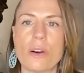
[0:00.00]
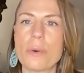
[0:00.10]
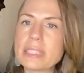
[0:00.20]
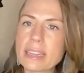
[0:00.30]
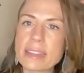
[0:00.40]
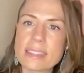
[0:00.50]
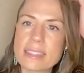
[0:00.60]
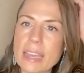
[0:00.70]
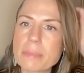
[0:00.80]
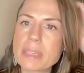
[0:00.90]
always at the
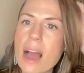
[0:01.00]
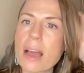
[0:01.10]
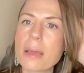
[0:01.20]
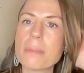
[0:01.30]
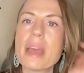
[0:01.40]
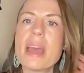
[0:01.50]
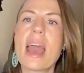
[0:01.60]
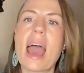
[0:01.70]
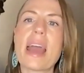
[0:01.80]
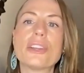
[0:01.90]
same time,
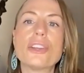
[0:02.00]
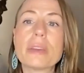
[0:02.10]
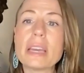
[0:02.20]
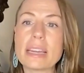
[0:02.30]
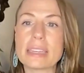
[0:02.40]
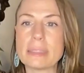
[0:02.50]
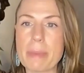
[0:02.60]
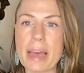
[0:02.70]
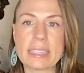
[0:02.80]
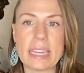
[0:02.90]
and you can
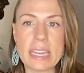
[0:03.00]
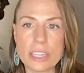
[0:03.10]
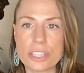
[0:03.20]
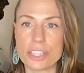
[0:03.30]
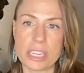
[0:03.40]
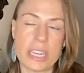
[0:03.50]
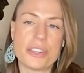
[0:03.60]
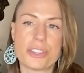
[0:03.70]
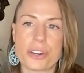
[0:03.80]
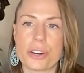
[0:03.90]
expect each
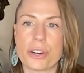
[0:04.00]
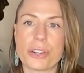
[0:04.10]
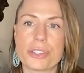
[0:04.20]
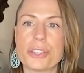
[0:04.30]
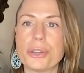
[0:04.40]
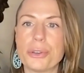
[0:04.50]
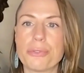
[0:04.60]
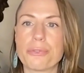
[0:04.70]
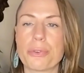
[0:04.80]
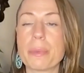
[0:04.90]
teacher to
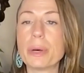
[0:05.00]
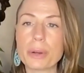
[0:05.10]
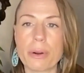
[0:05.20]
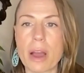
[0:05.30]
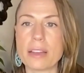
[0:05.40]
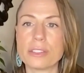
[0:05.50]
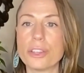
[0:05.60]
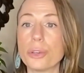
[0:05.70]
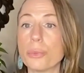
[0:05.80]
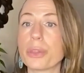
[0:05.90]
familiarize
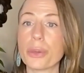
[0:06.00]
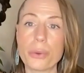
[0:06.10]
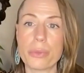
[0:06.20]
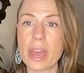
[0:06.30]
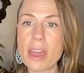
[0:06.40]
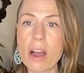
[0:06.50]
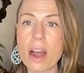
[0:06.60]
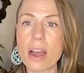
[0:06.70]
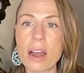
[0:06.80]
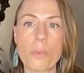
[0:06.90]
you with who they
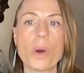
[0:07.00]
are,